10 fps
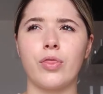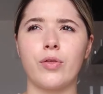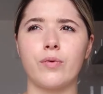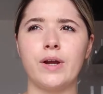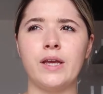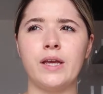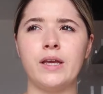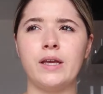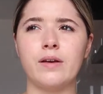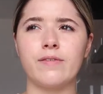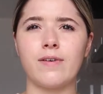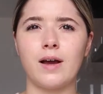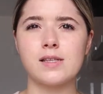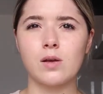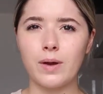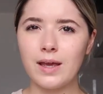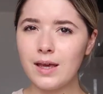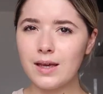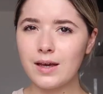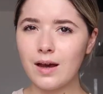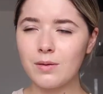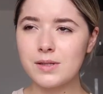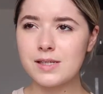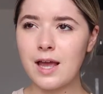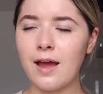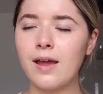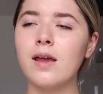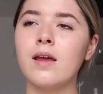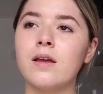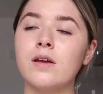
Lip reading: 3 flights a week, I would say.